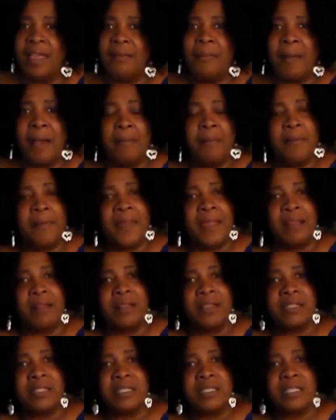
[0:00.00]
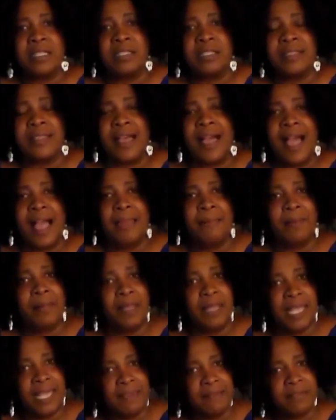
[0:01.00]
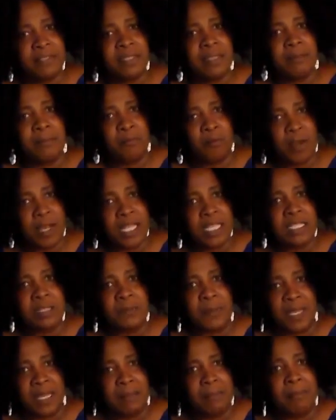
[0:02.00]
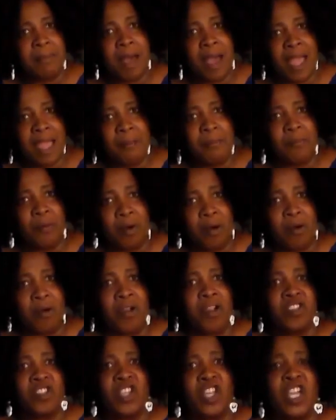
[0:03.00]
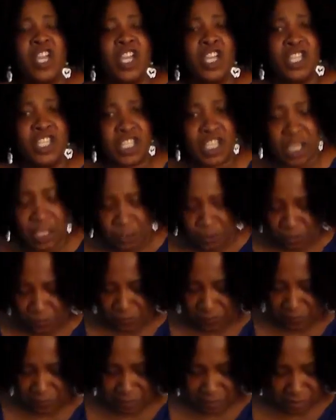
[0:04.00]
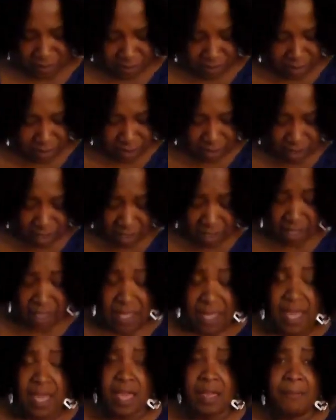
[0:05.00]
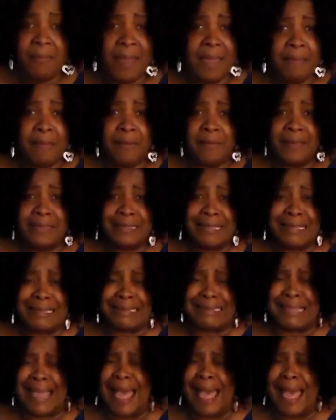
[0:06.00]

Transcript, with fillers: And Mama Bear looks and says, I believe someone has been in my porridge too. And Baby Bear says,